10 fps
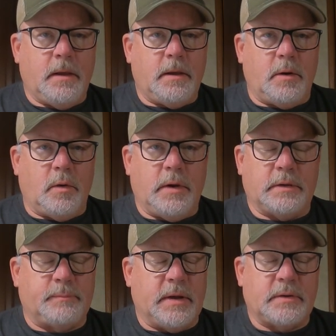You know,
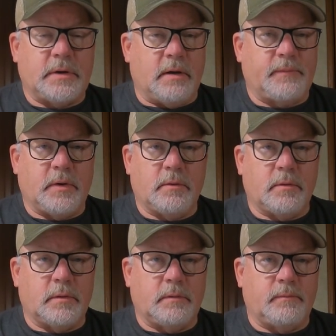it's been tough
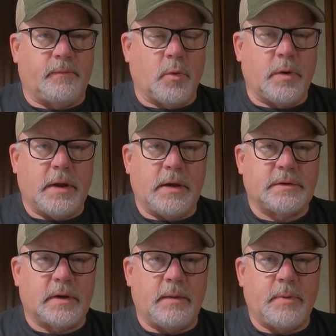here the 4
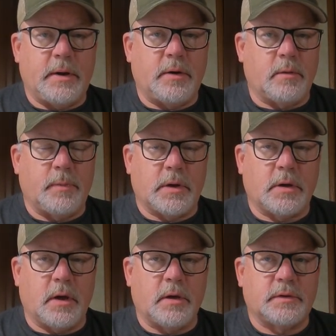days that I've been here
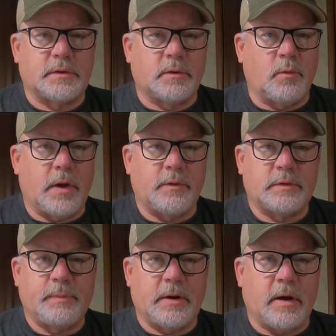because the
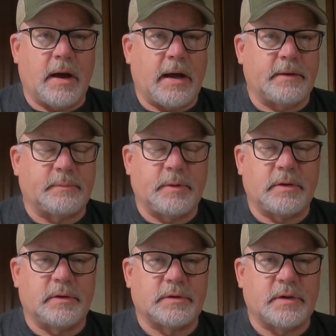weather's been hot. It's been
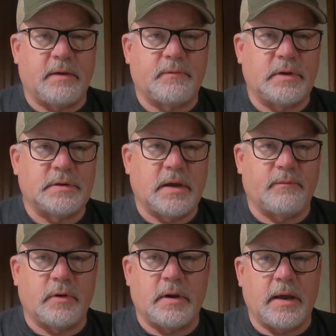in the 70s
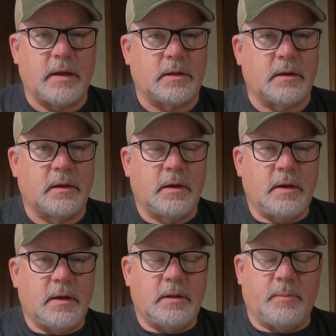every day.
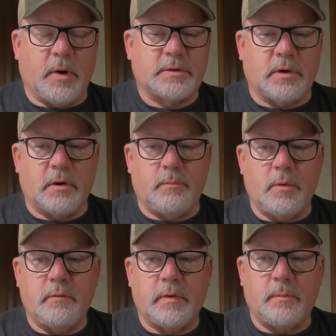The bucks aren't
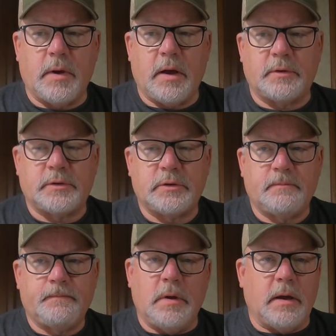moving much.
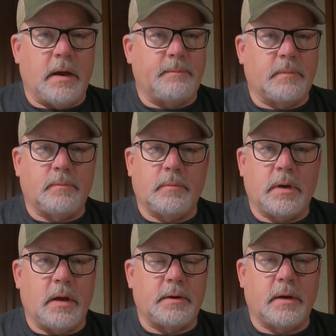I'm
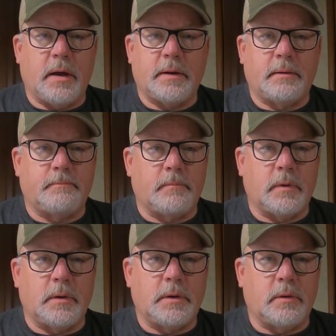hunting on
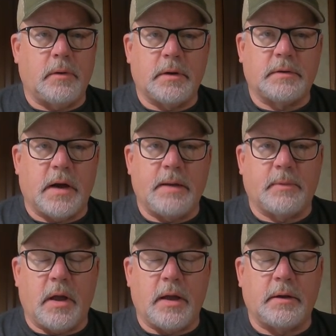a, you know, on a
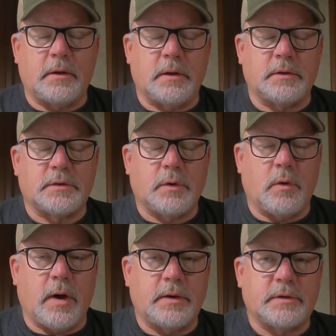timeline. And
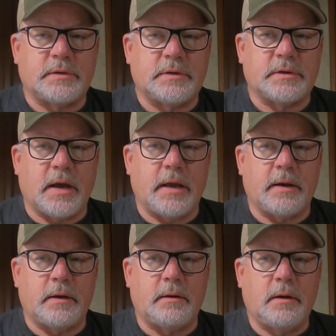so I just
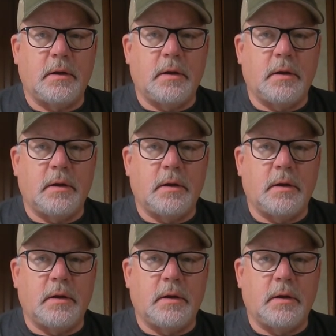decided